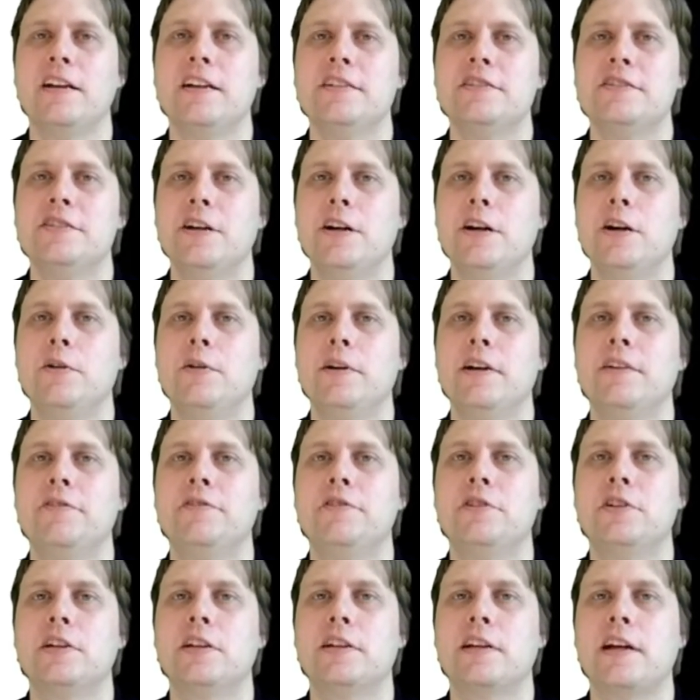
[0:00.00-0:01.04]
So if
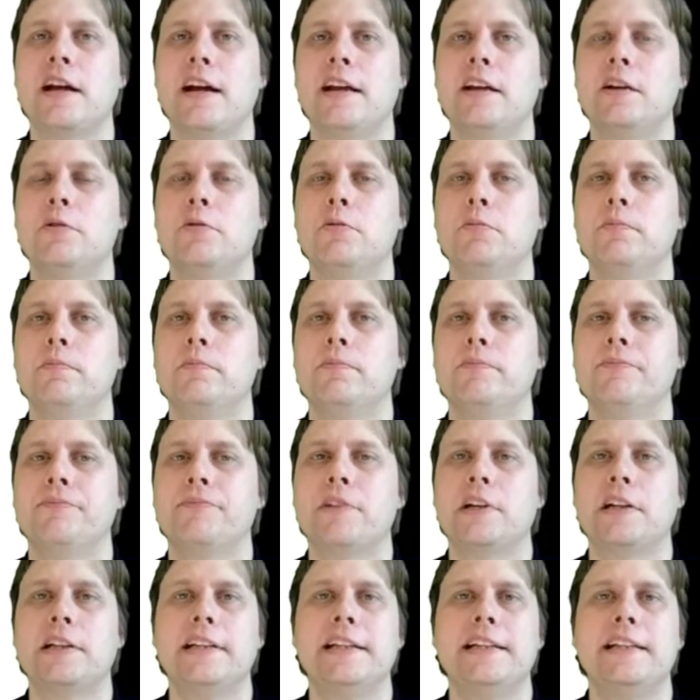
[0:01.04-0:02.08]
you can kind of
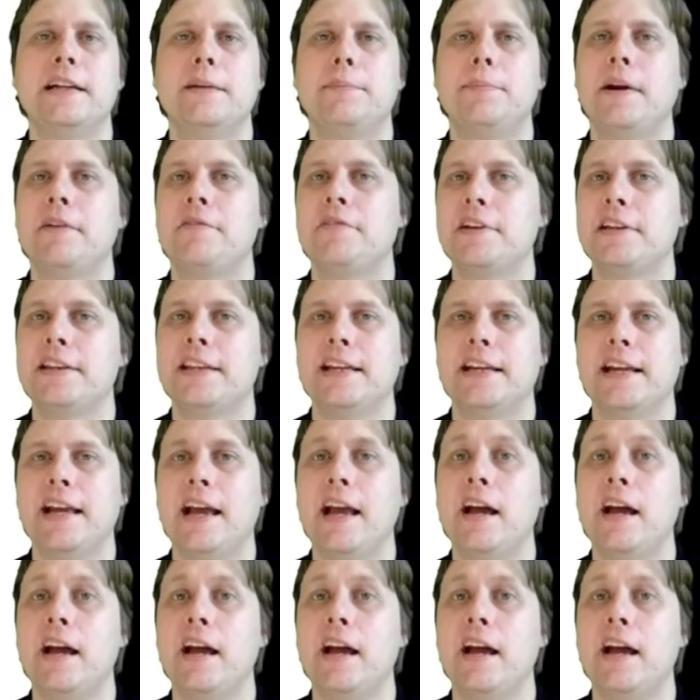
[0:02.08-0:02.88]
clean up everything